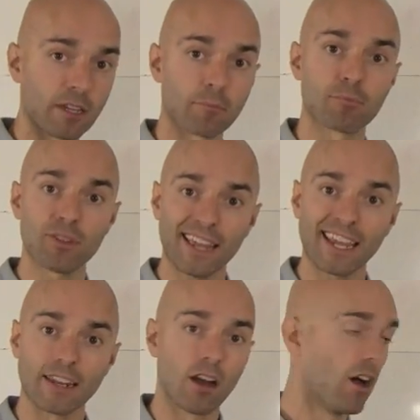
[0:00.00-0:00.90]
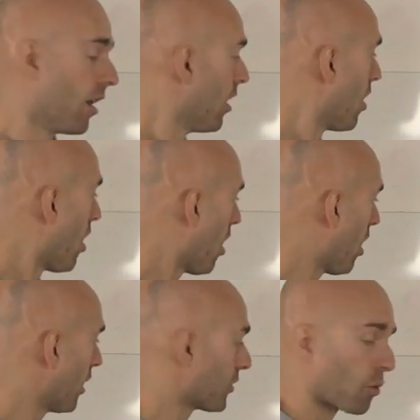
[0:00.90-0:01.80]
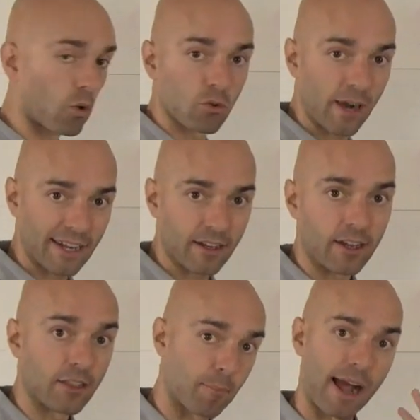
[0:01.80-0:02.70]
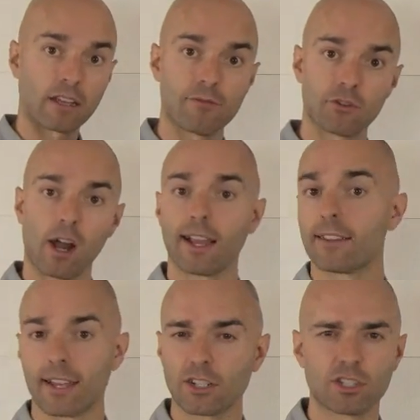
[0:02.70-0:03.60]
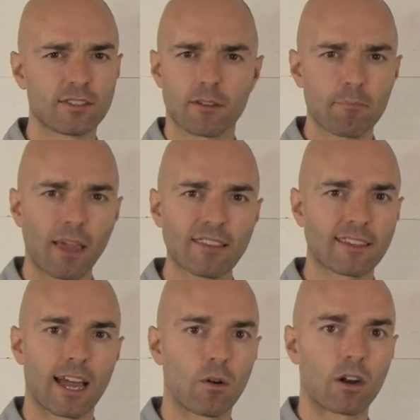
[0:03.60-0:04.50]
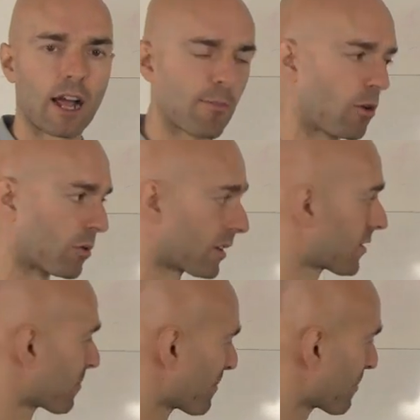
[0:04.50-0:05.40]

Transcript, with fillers: being played on your retina in the back of your eye. It's amazing how our eyeball works.